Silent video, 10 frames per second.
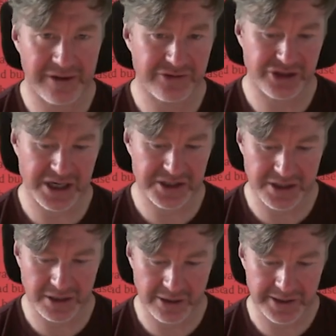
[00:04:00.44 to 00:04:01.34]
I've changed
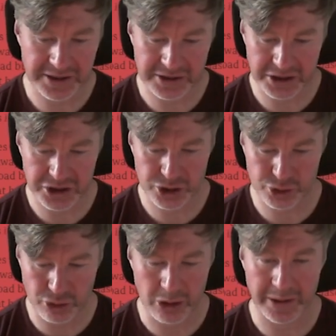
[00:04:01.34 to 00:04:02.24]
the lightning to
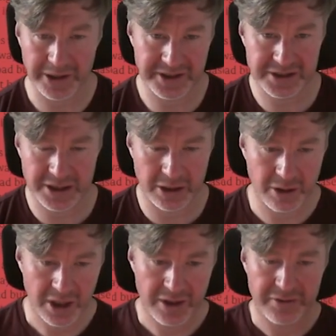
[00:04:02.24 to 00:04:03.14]
strobe lighting, so
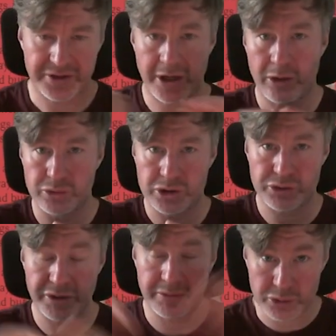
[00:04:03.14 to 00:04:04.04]
the whole
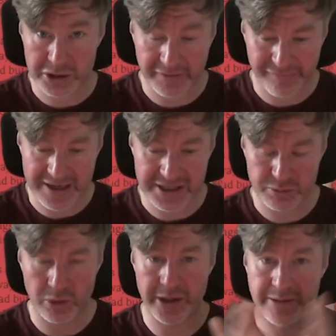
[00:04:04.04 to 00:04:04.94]
screen will just
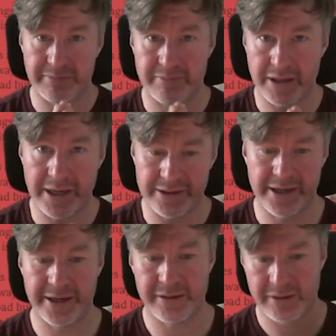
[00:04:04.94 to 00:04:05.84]
flash white, and
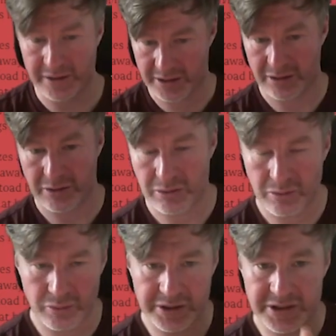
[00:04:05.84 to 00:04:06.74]
then
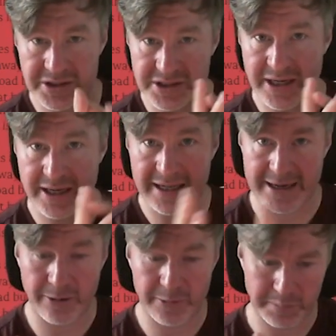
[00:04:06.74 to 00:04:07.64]
we can see a
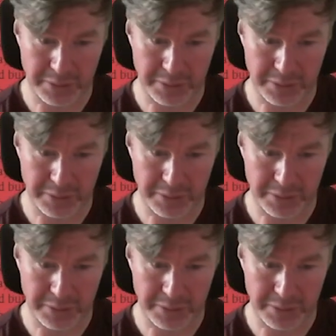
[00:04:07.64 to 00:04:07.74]
cloud